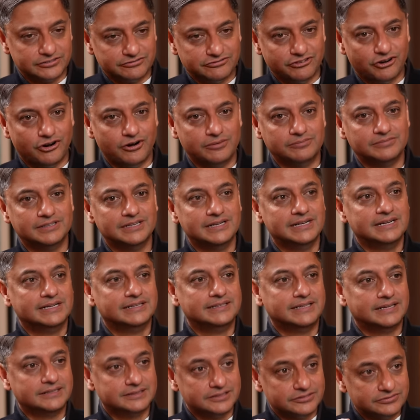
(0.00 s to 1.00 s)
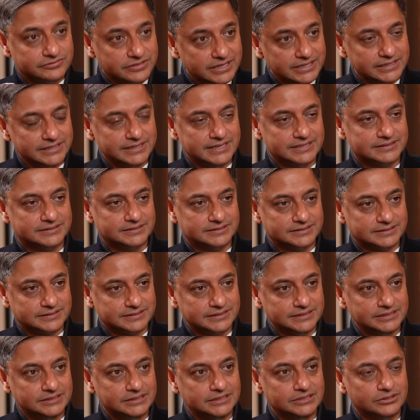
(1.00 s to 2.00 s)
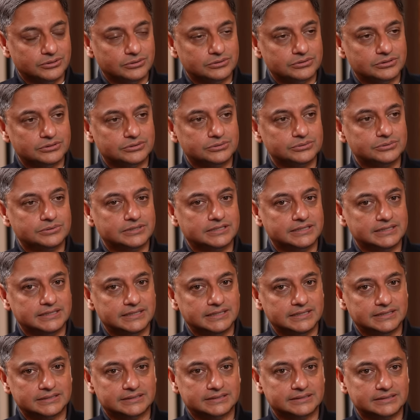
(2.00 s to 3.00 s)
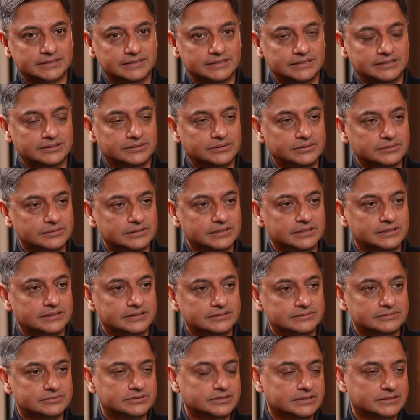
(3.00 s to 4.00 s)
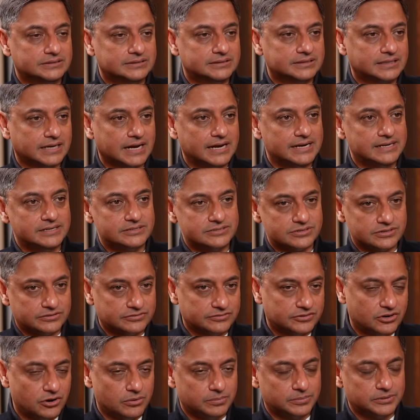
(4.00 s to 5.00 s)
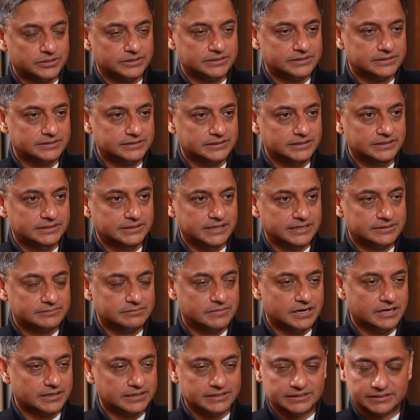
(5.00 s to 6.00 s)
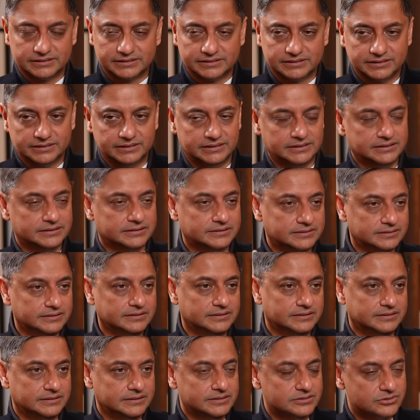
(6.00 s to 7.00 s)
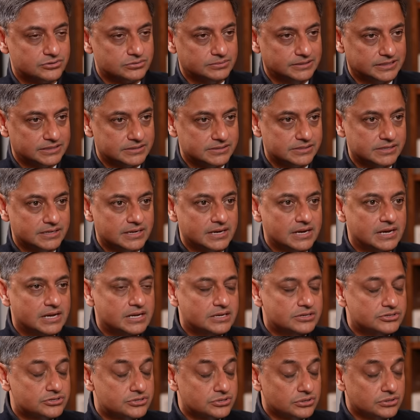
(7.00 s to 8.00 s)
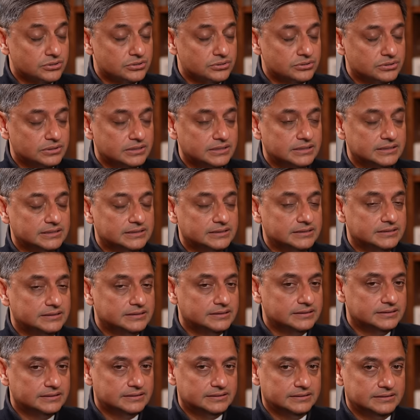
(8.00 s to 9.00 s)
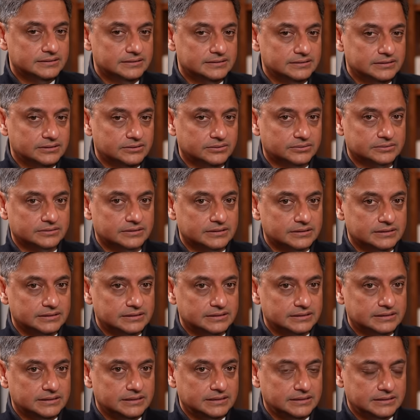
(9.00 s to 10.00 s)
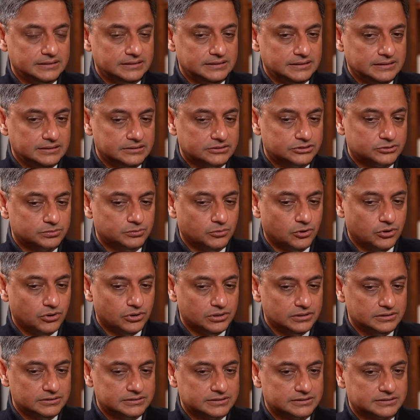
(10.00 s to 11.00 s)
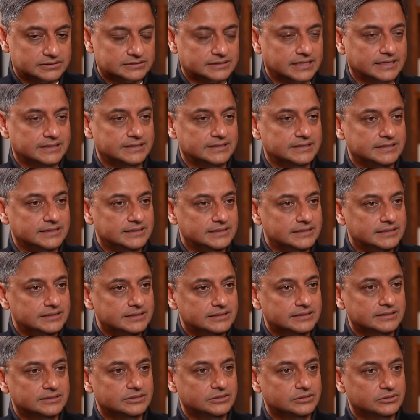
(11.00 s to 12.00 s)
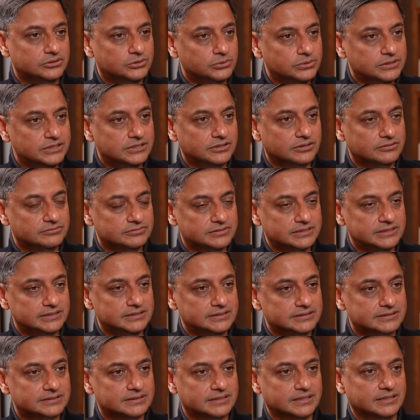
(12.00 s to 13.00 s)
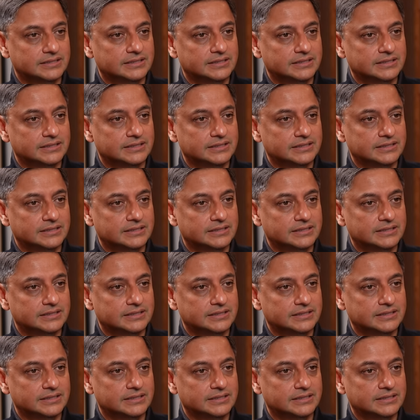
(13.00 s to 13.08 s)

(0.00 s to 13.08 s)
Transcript: reform that is very necessary in order to create uh, you know uh, certain kinds of corporate uh, debt market uh, uh, instruments so you know the the small steady doing of these